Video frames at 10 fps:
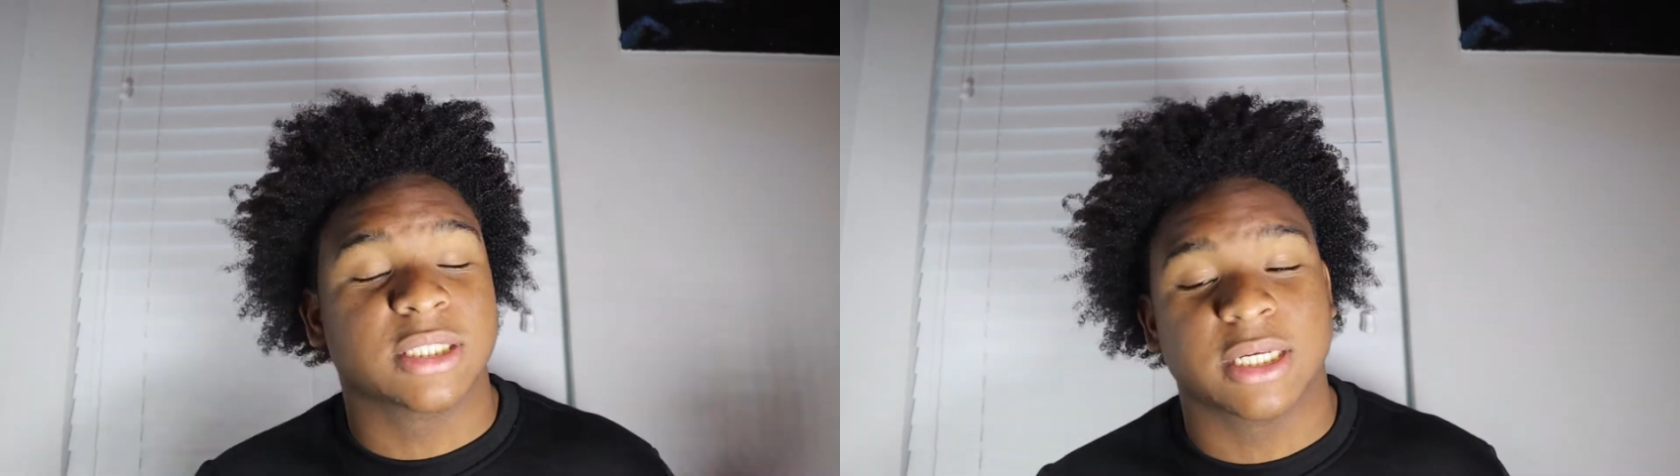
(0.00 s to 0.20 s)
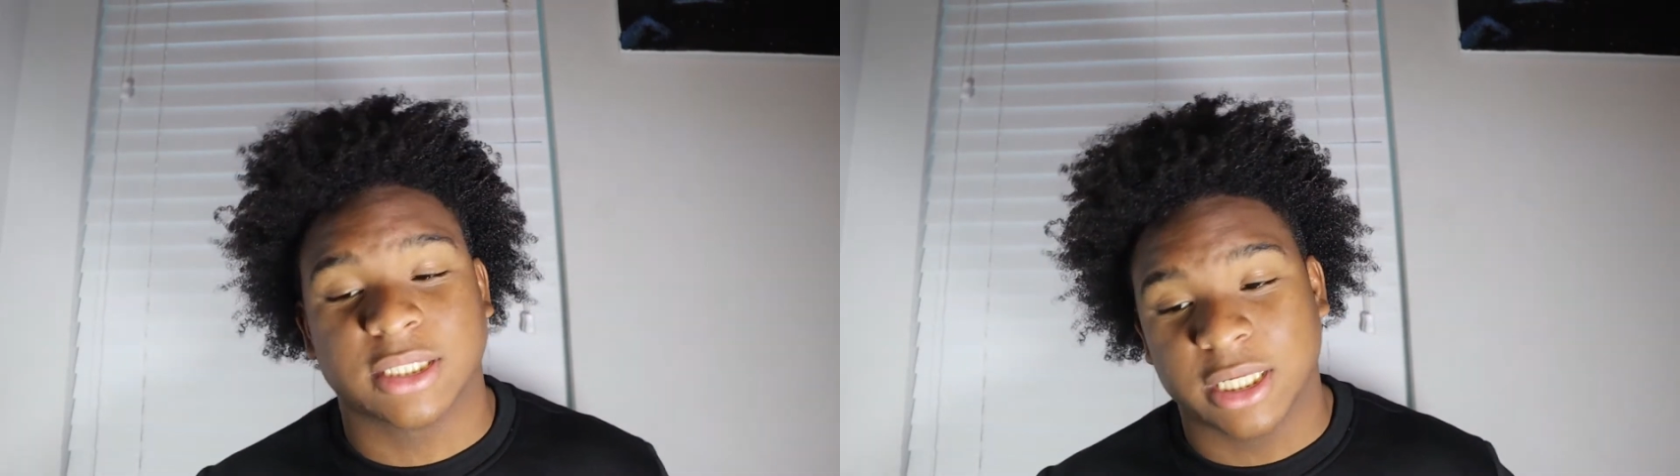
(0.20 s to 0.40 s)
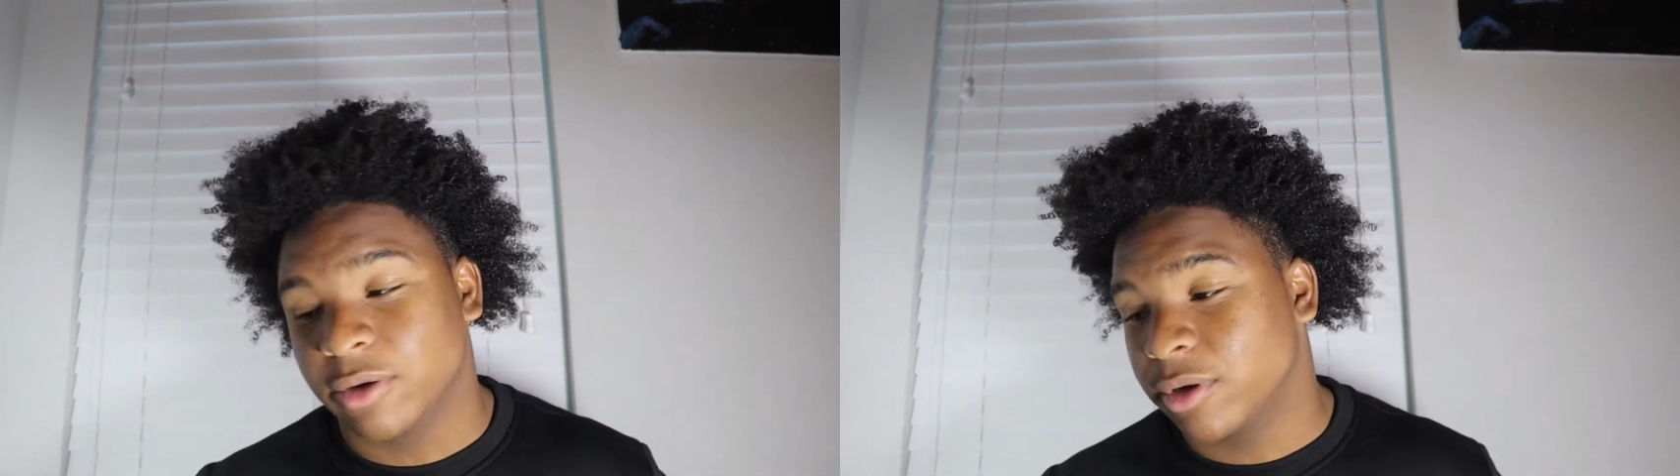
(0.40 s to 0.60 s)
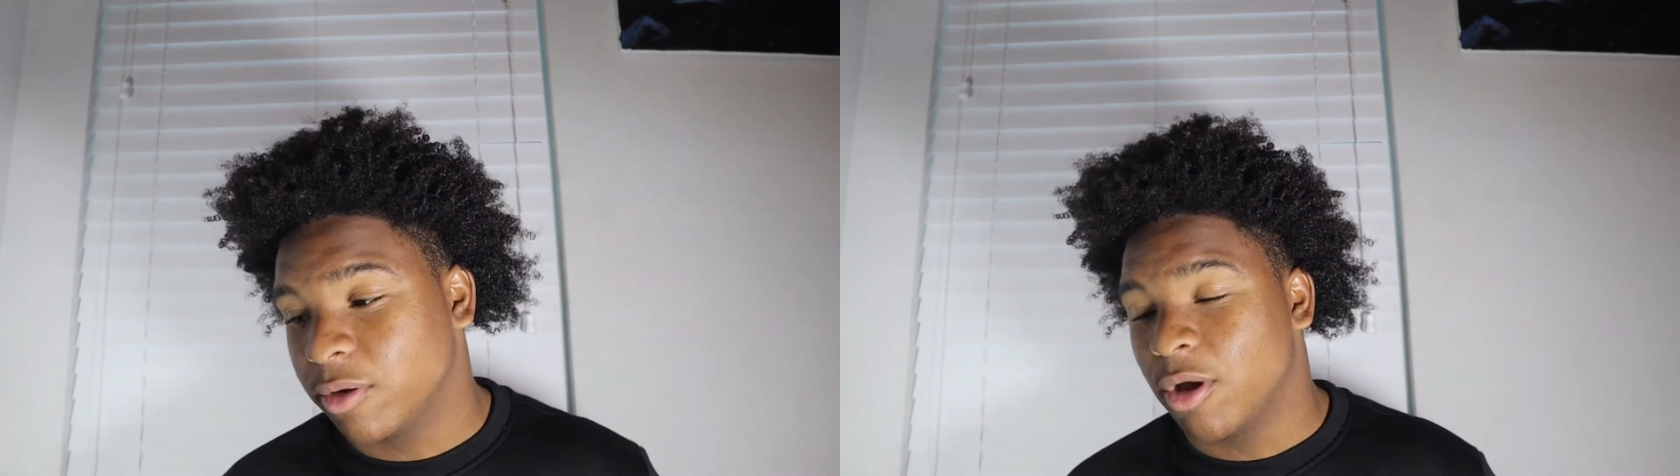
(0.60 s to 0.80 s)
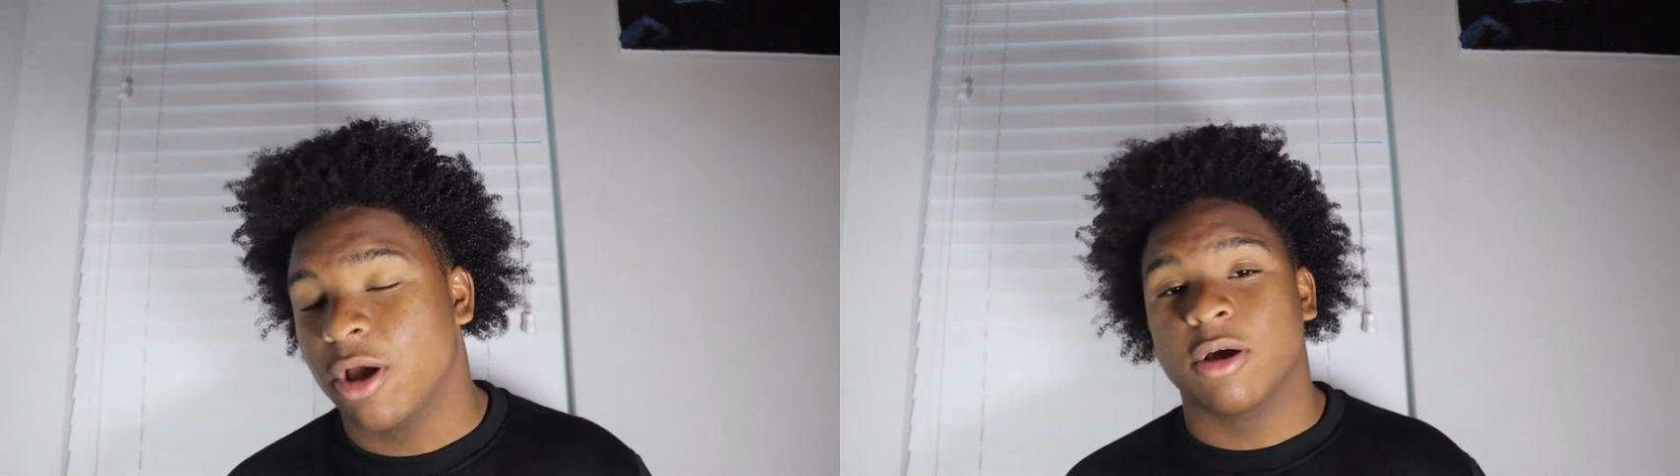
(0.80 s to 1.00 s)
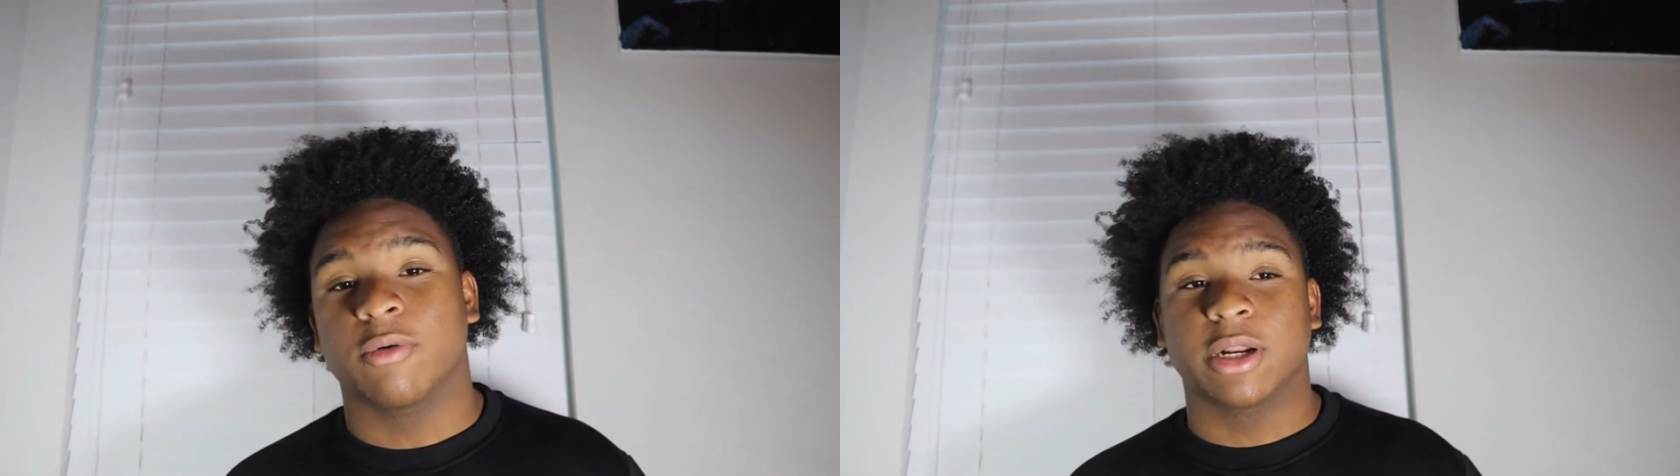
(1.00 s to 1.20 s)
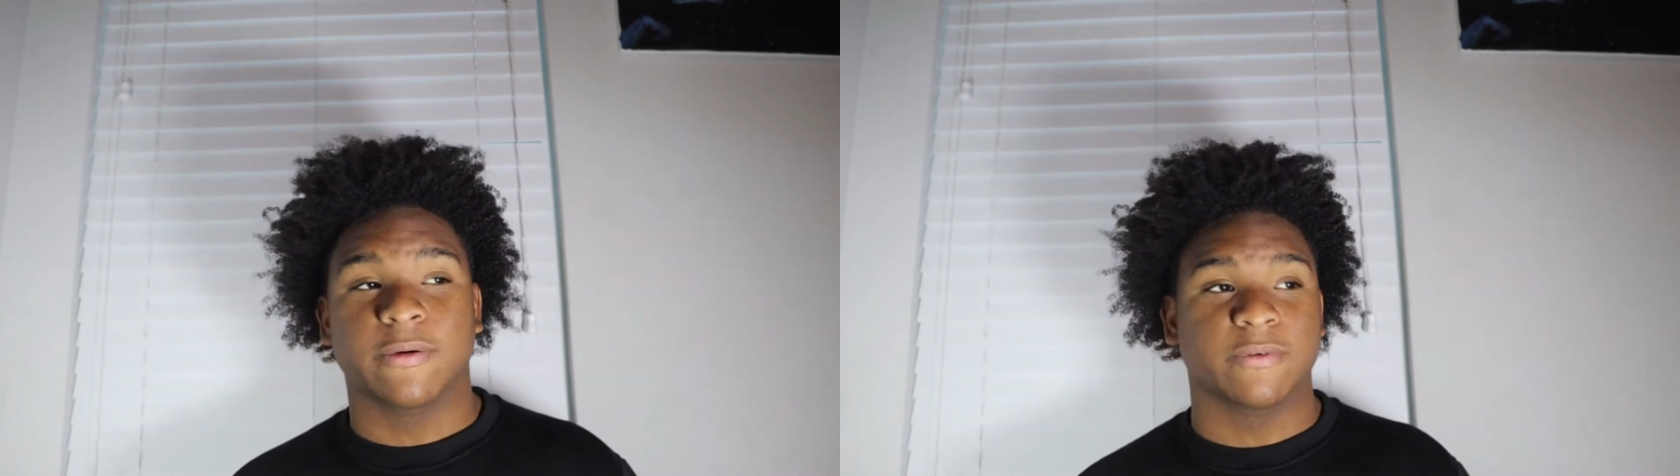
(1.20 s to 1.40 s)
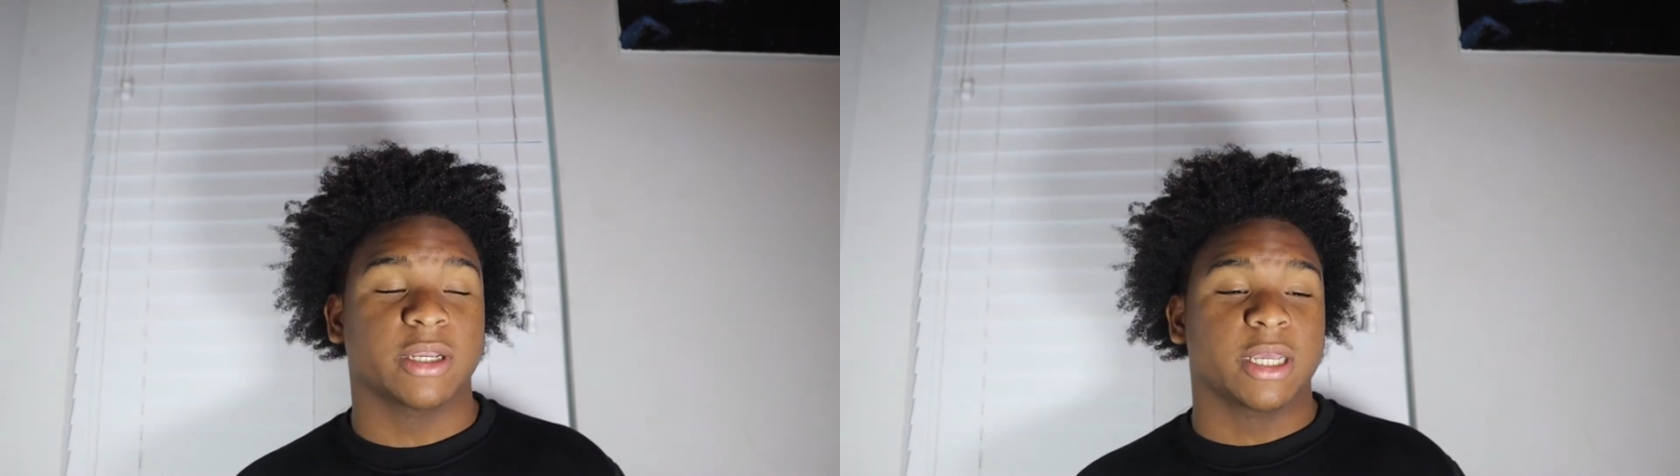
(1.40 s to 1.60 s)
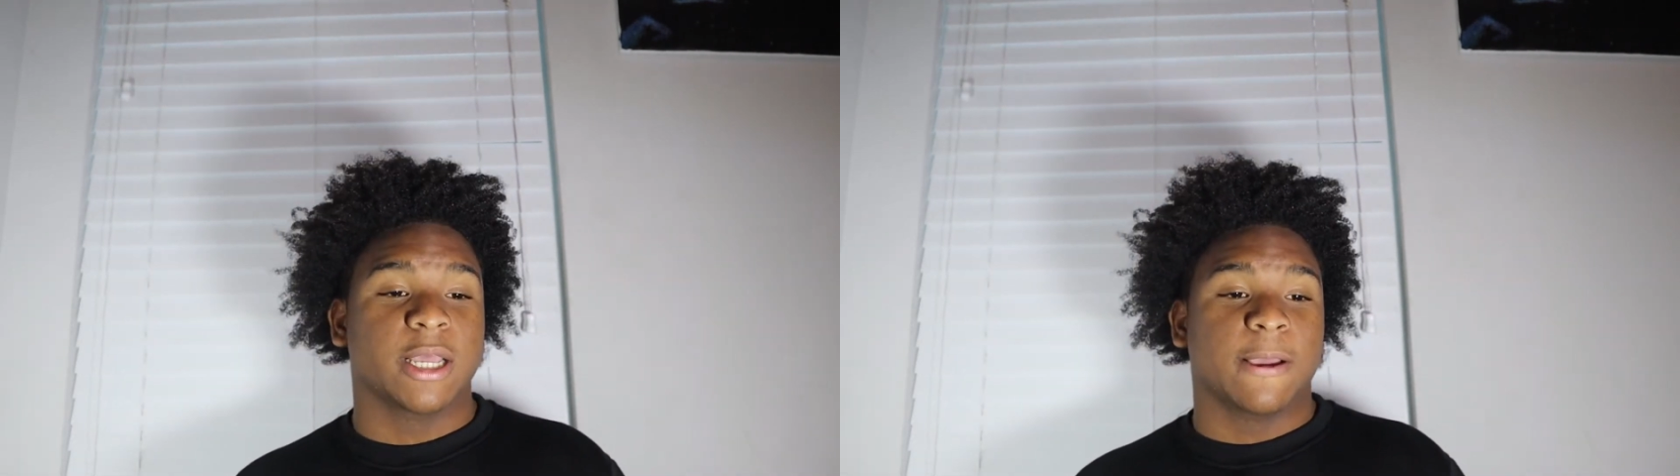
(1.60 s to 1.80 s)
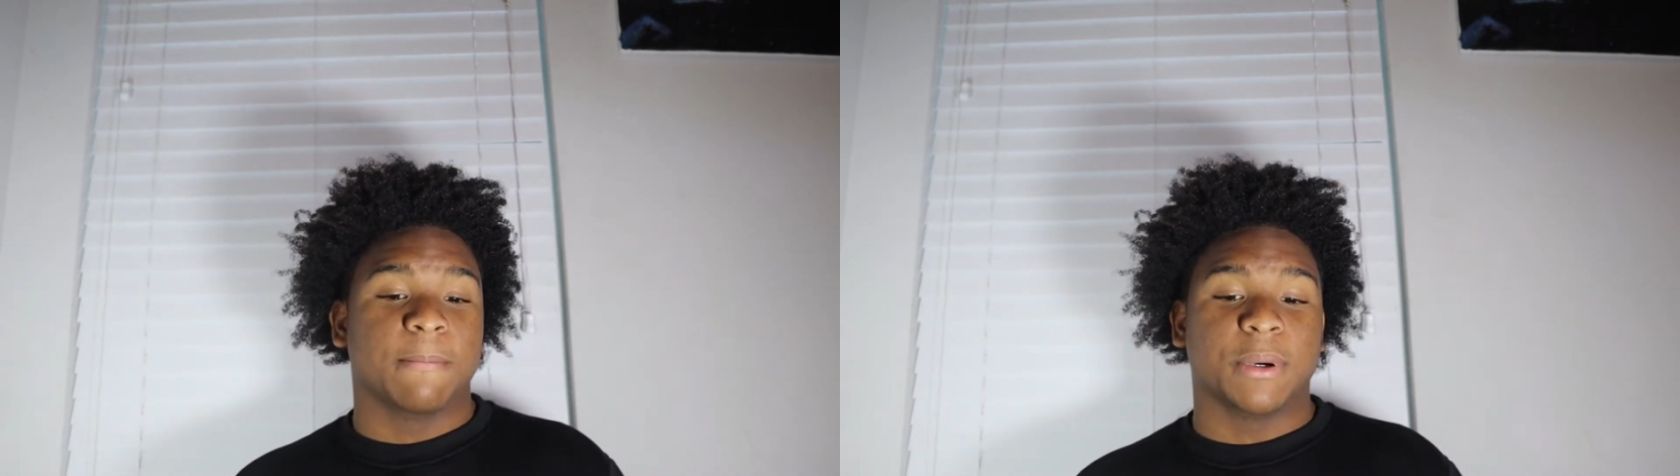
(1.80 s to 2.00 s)
etc., whatever.
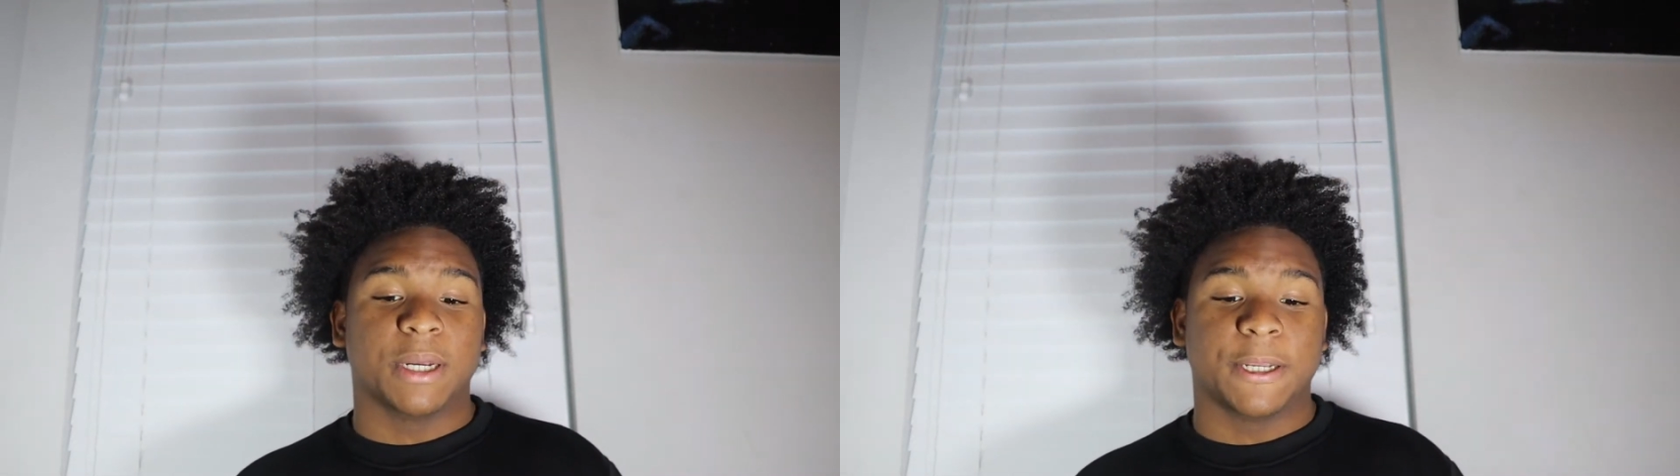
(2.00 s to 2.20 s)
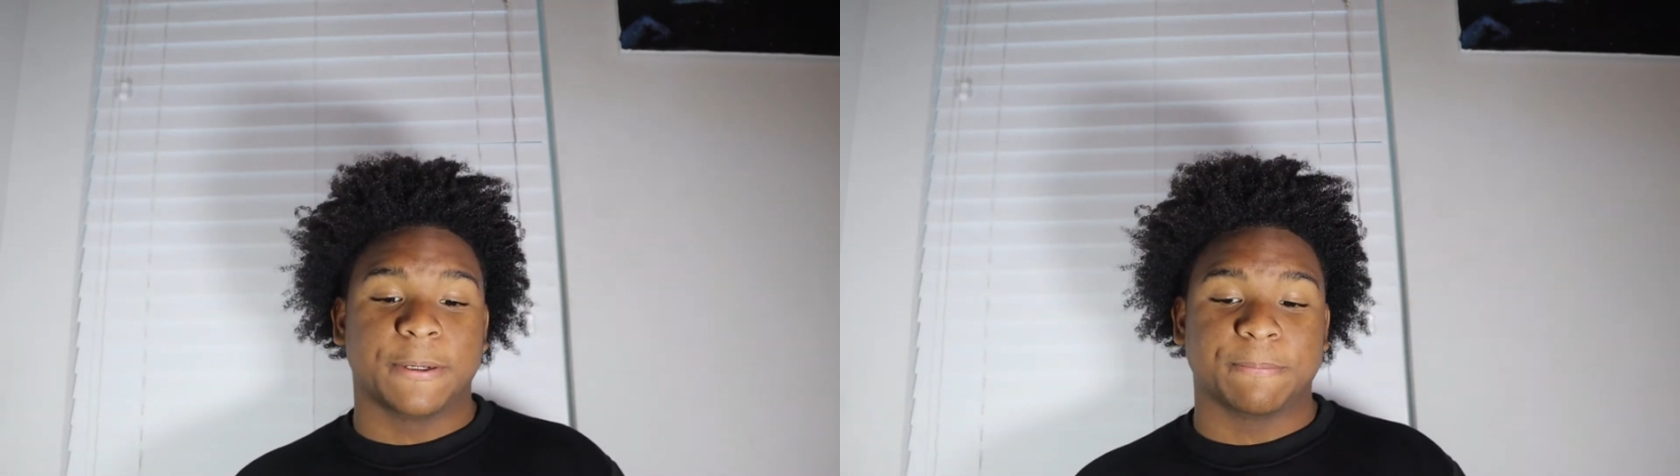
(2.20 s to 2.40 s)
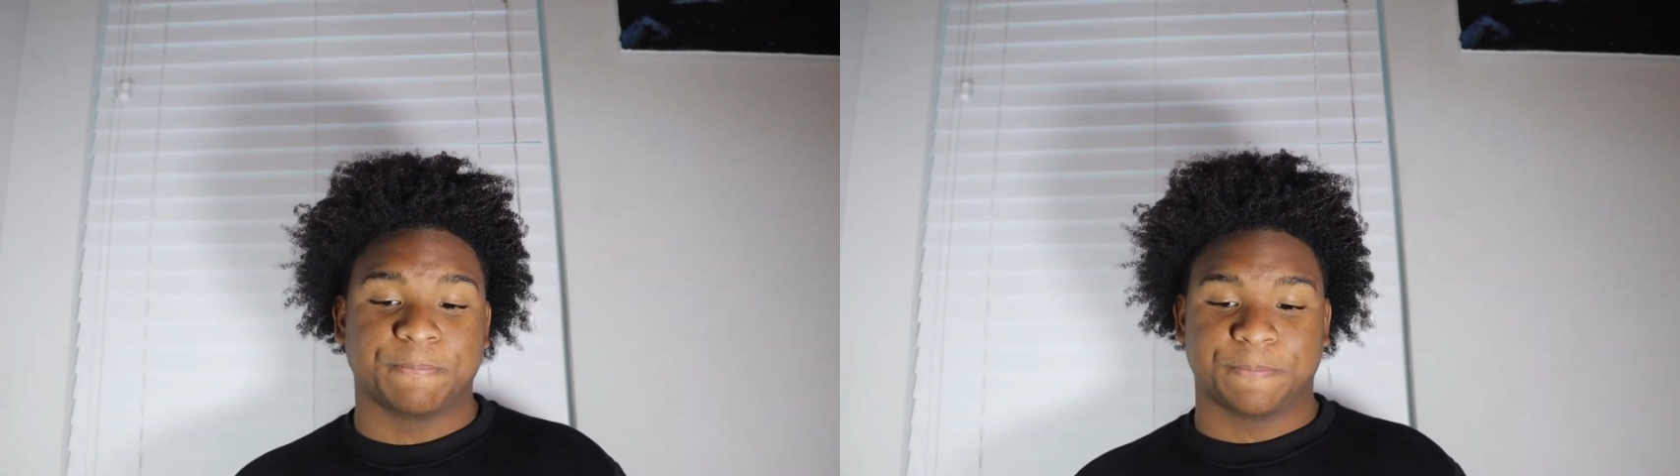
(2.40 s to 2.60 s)
But